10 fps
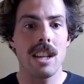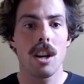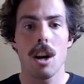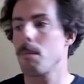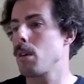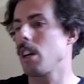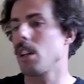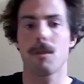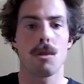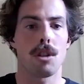income,
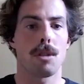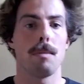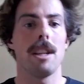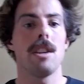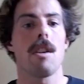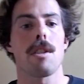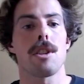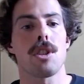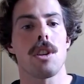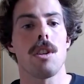and of course, many
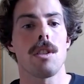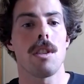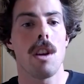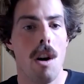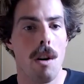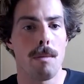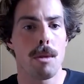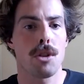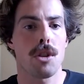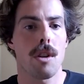others on, on
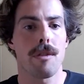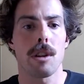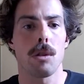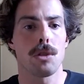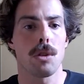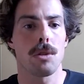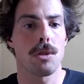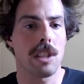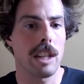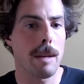measure of ecological
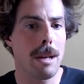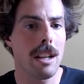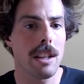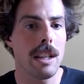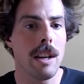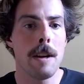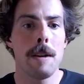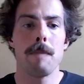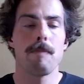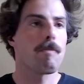sustainability.
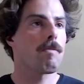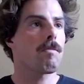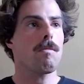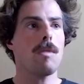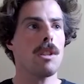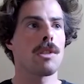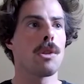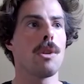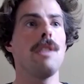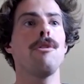
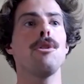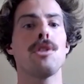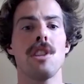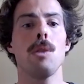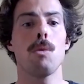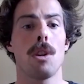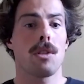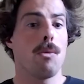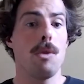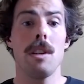So if you still
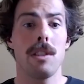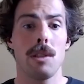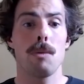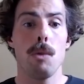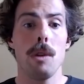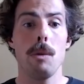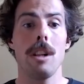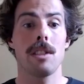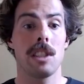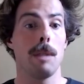want, we'll, we
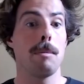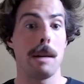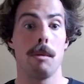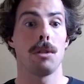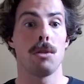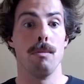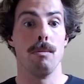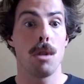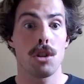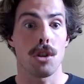will still be able to
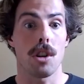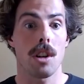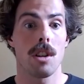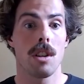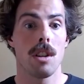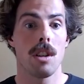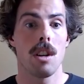measure